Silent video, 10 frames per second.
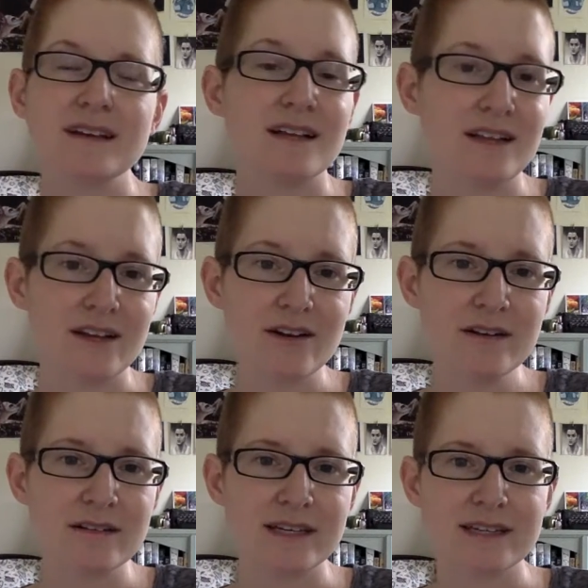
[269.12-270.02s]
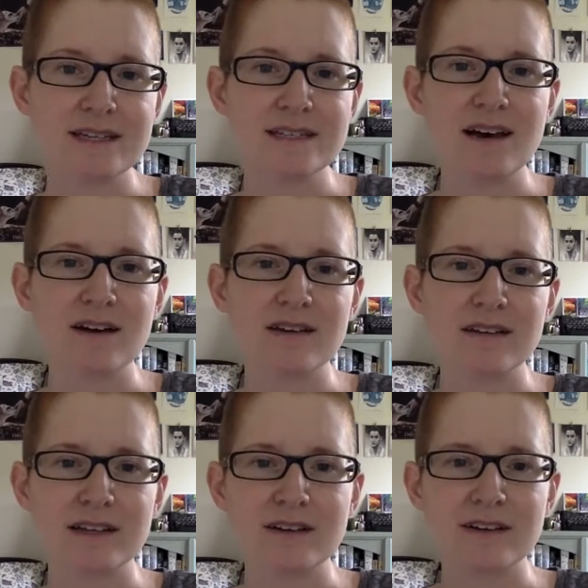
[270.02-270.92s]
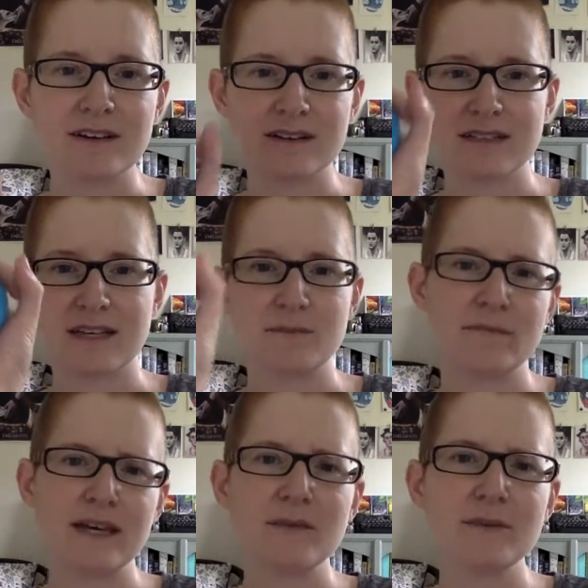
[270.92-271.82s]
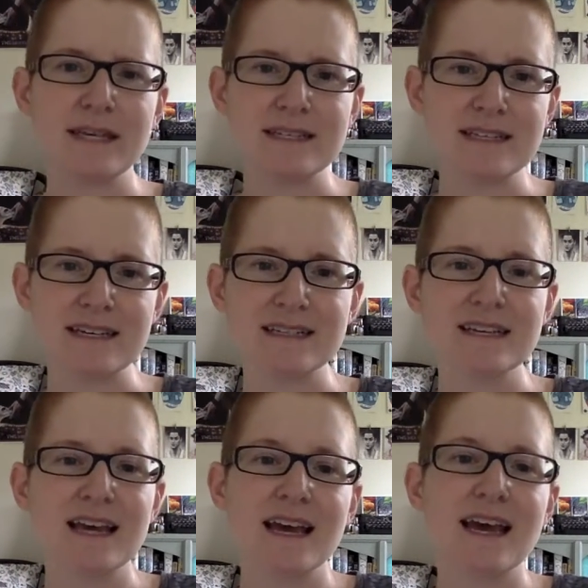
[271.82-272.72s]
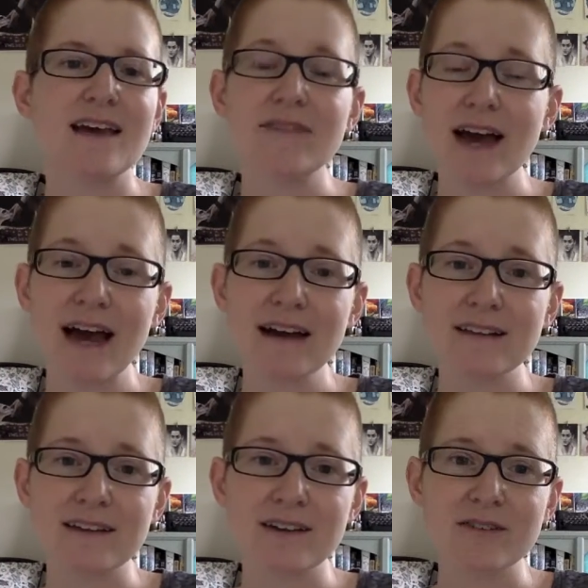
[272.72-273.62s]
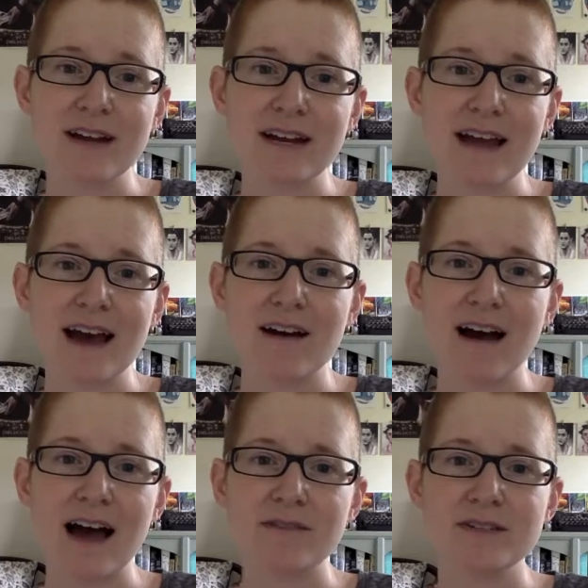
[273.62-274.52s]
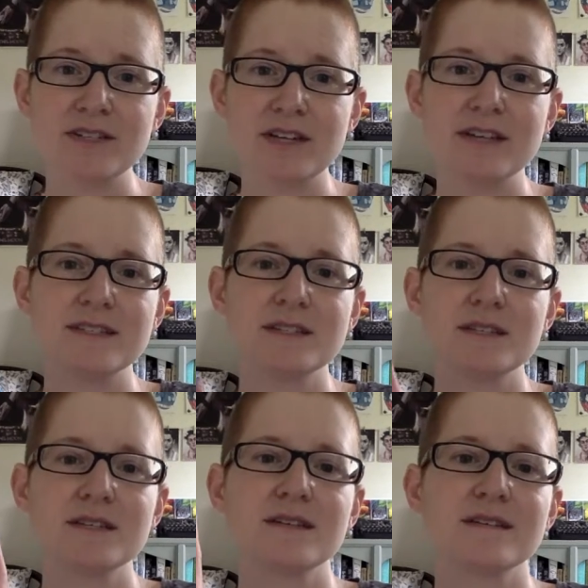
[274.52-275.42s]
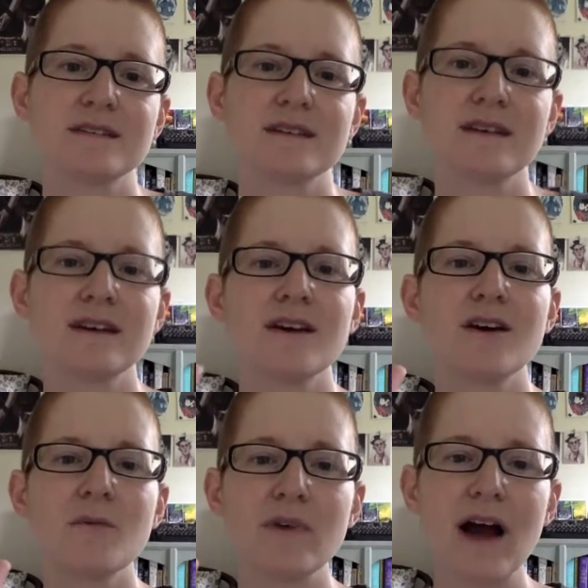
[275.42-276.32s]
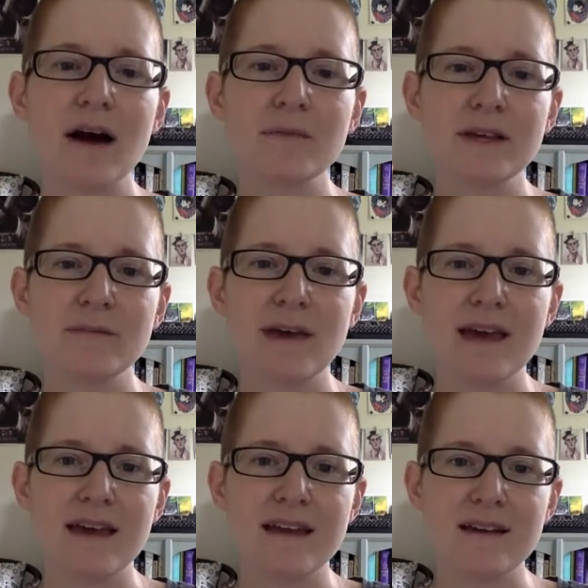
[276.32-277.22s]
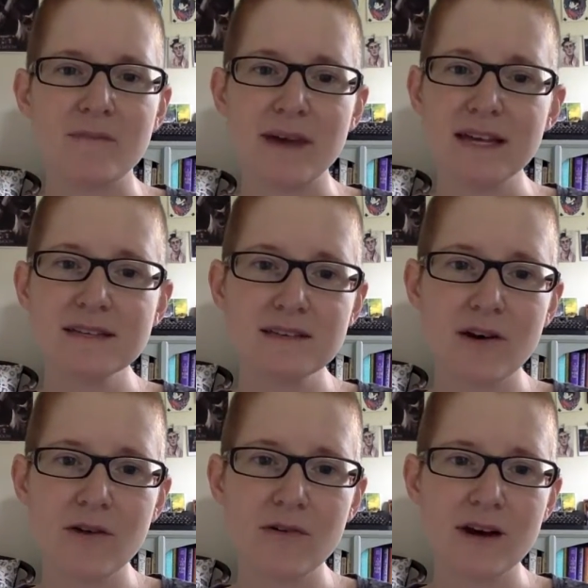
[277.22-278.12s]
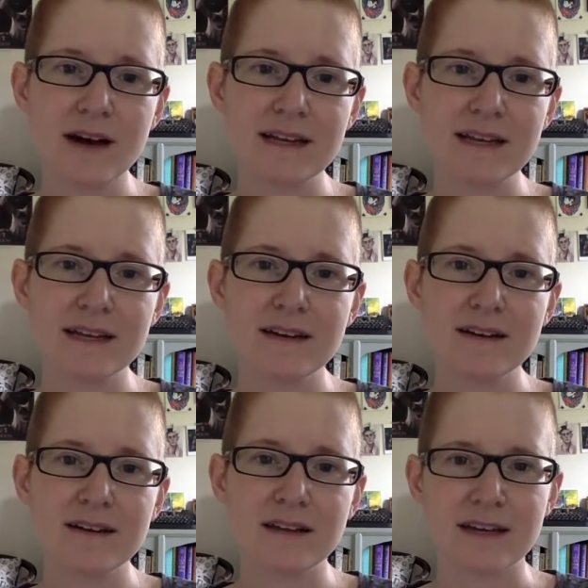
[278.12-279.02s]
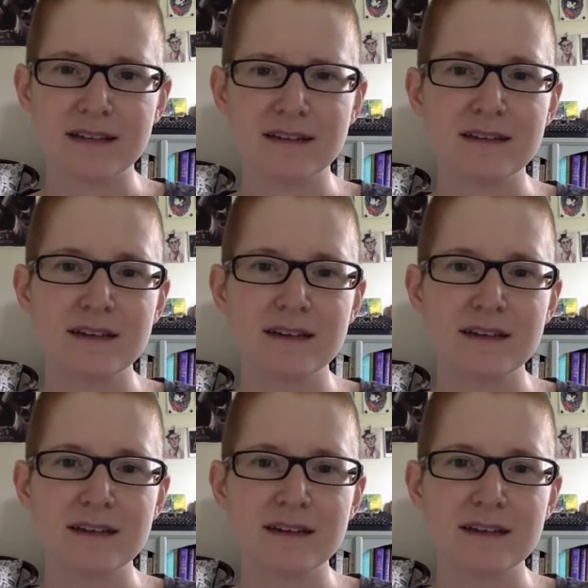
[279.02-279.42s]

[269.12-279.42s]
glitter. Like they sell glitter that is like big pieces. If I had glitter right now, I would just probably paint a base coat on here, like a,